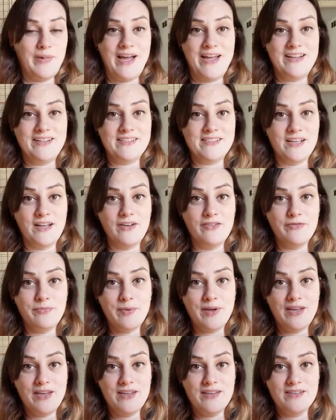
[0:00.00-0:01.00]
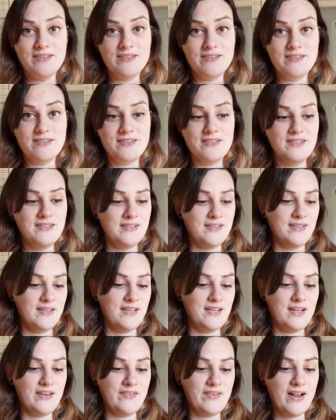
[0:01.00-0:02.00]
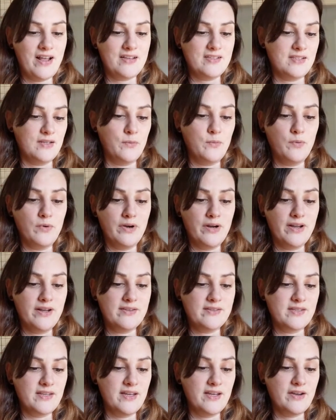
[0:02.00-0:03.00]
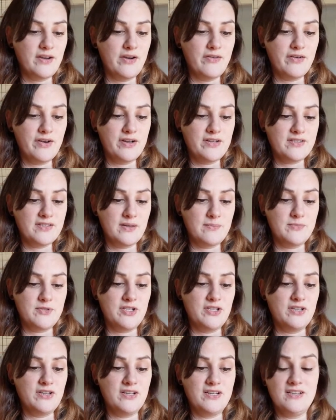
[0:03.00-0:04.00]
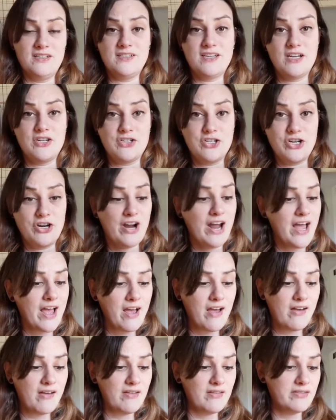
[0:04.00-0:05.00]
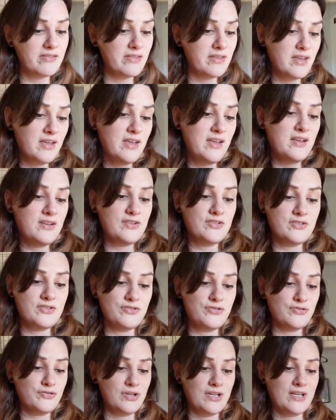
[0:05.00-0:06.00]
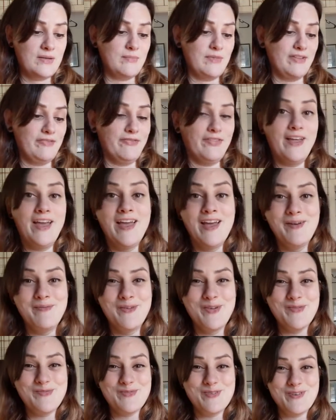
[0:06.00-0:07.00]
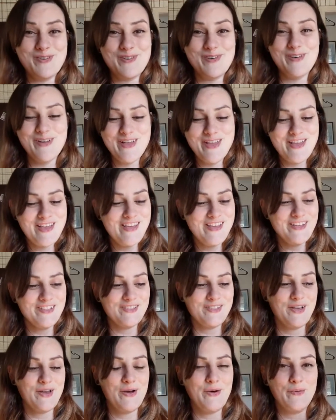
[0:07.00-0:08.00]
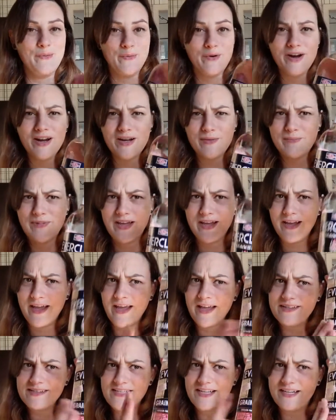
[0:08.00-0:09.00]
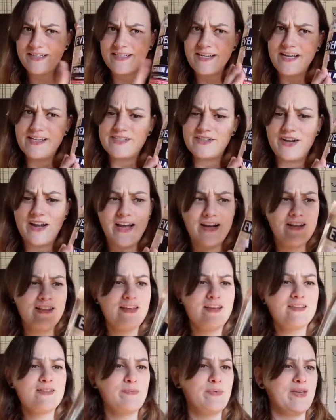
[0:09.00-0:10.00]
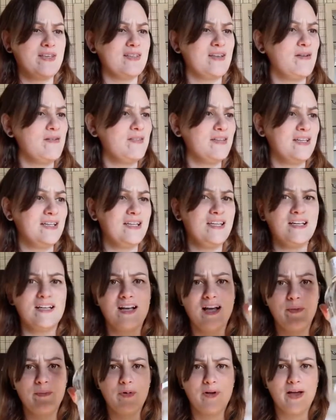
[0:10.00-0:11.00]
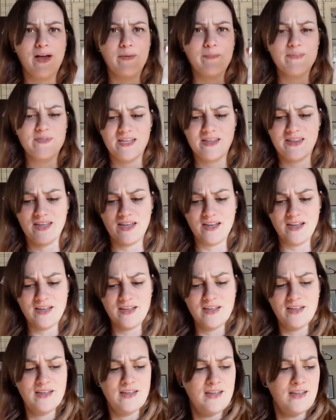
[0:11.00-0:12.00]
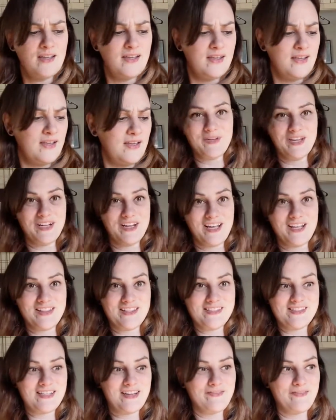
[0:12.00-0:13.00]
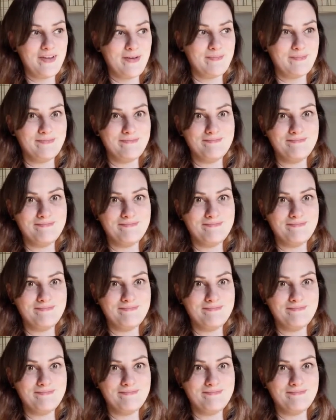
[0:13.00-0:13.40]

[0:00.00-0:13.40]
by itself, because it even has like warnings like overconsumption can endanger your health, extremely flammable. So we're gonna make hand sanitizer out of this because I only need a couple cups, I think. Gonna cut this stuff up.